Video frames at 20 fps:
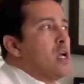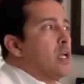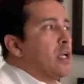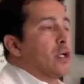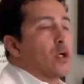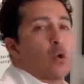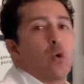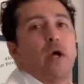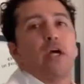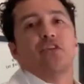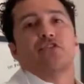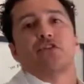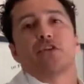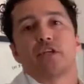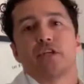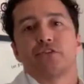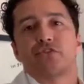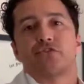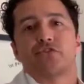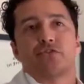The question
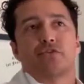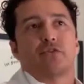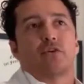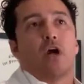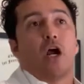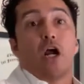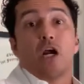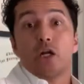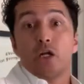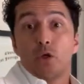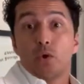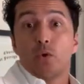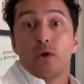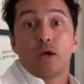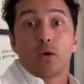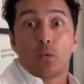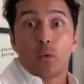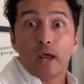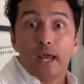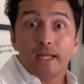is, are you
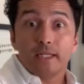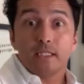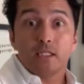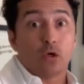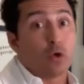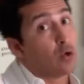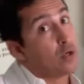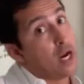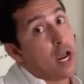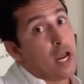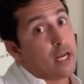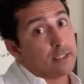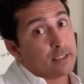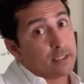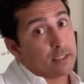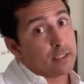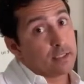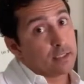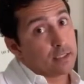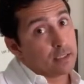a rat or not?
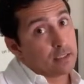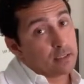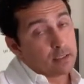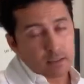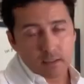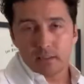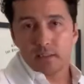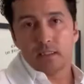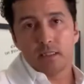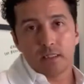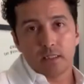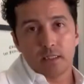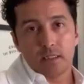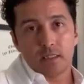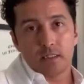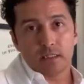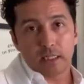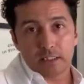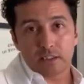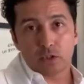
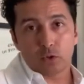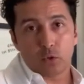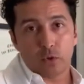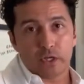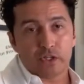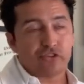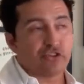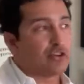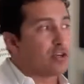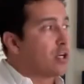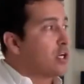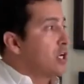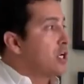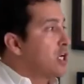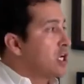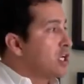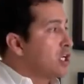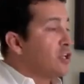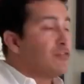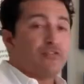That's the question
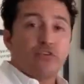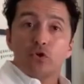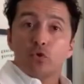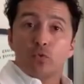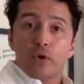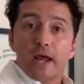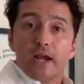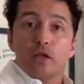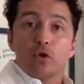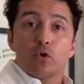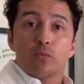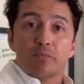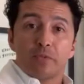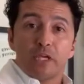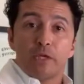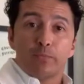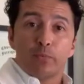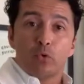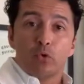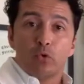if you're writing on
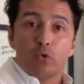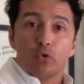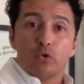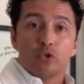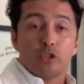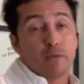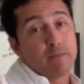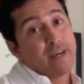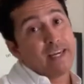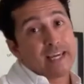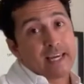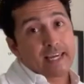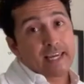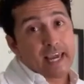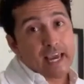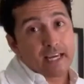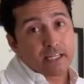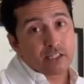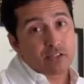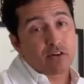people, you may get
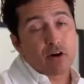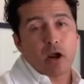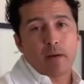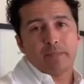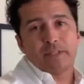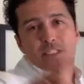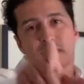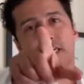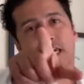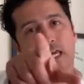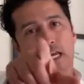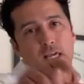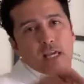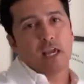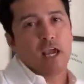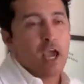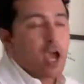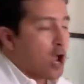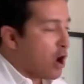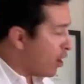cancer. I'm just kidding.
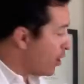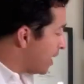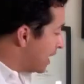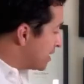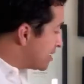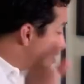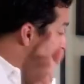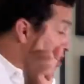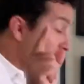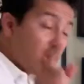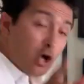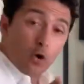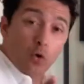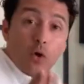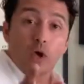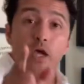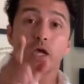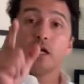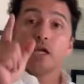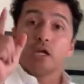All right, so